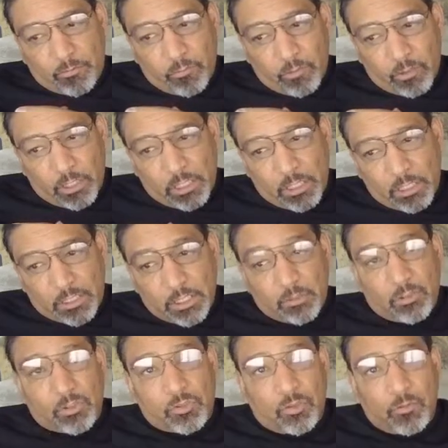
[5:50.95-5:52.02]
the
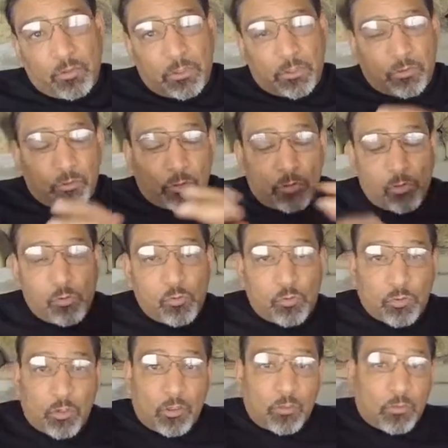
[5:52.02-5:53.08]
Secret Service to
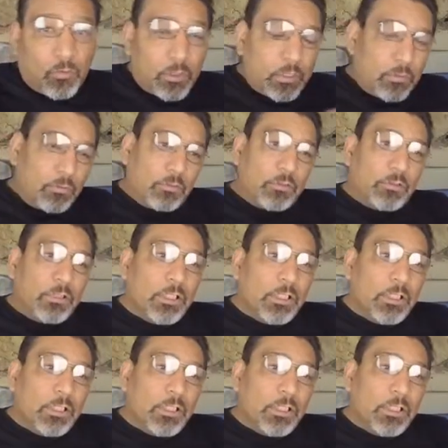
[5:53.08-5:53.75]
close all the windows?